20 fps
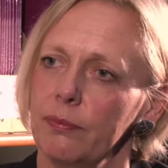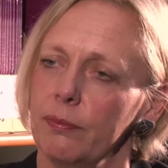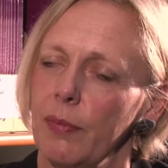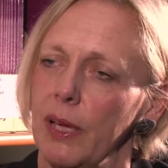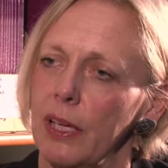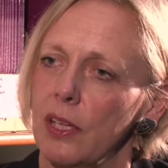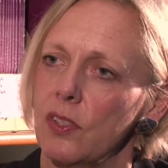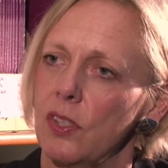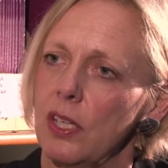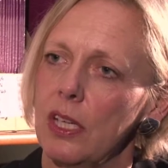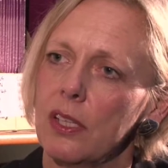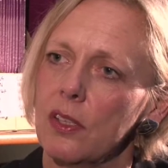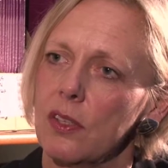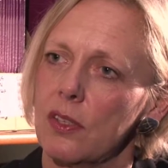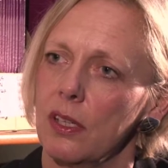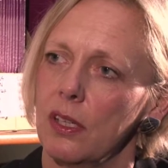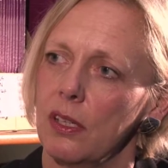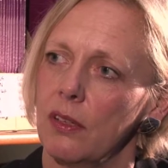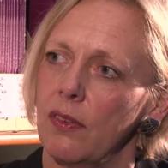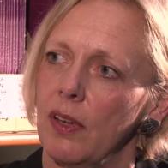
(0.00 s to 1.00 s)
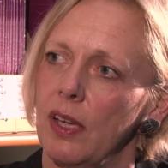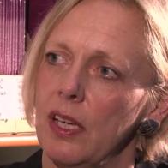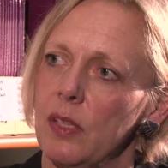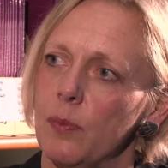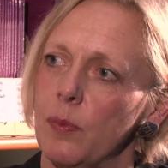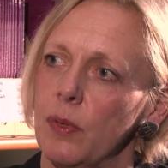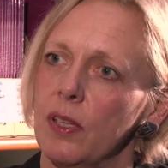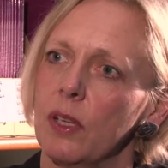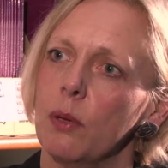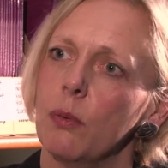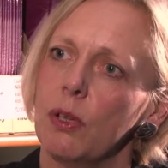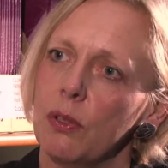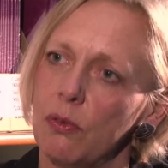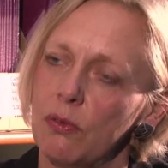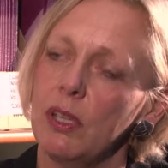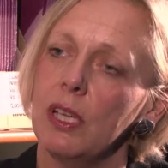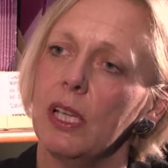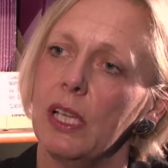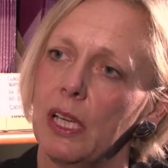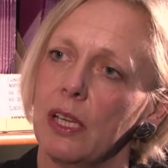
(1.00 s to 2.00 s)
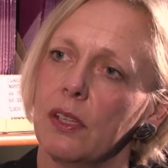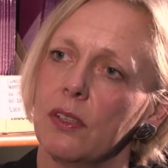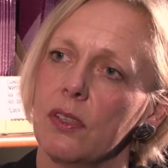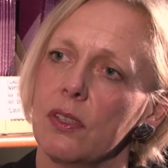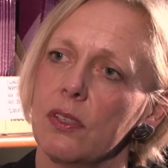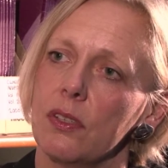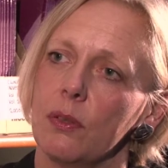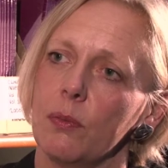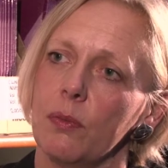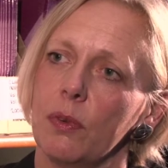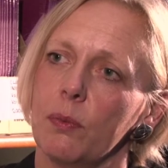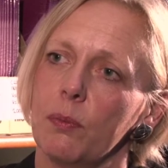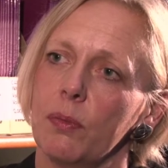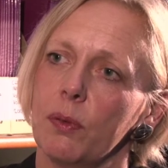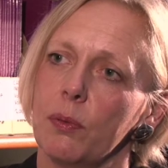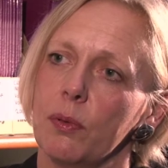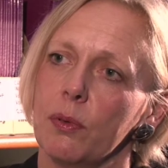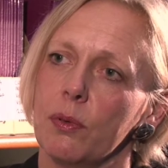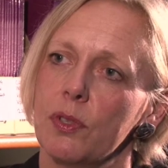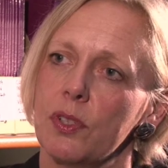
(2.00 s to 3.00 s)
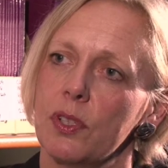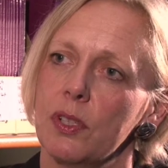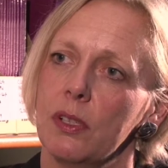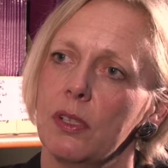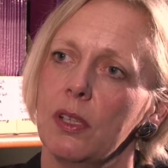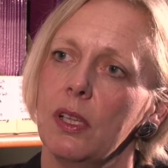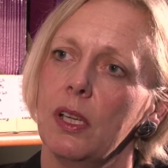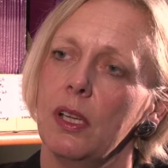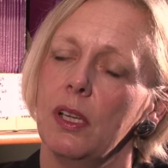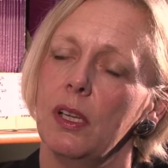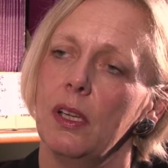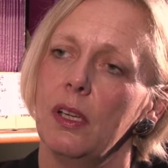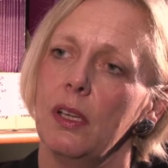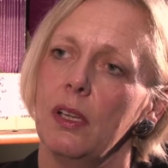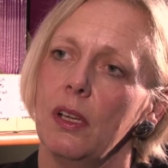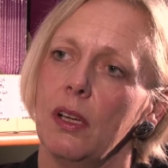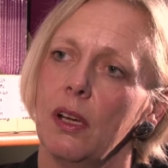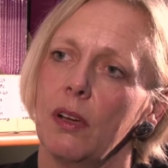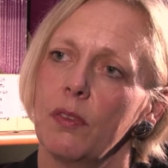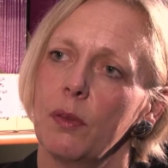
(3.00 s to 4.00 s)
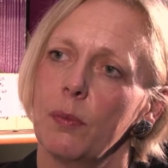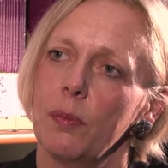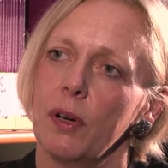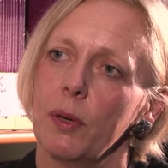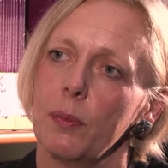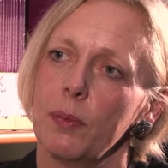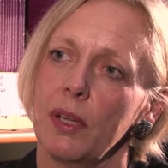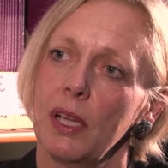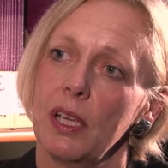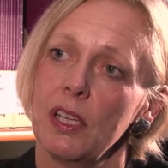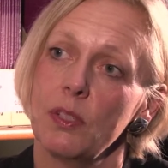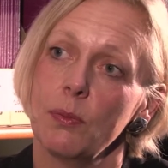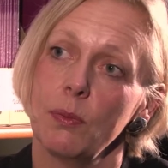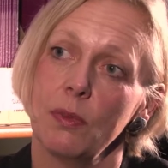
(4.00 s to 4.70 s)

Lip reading: magazine surveys, but no one really understood what proportion of the population